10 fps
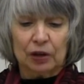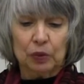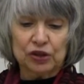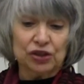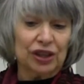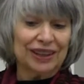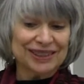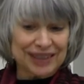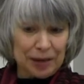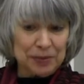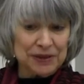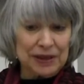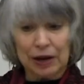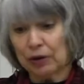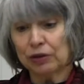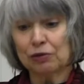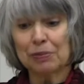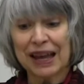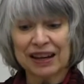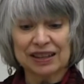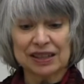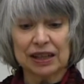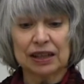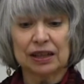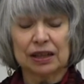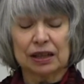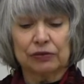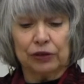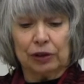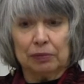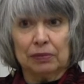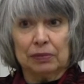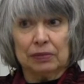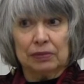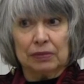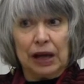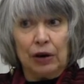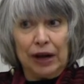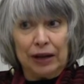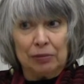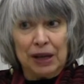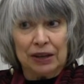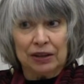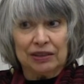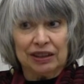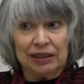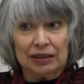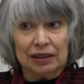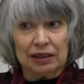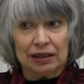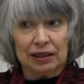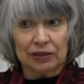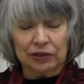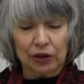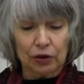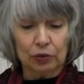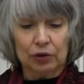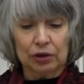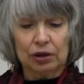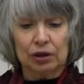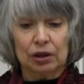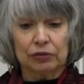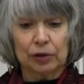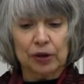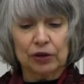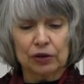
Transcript: which accepts our humanity from our animality, and so from our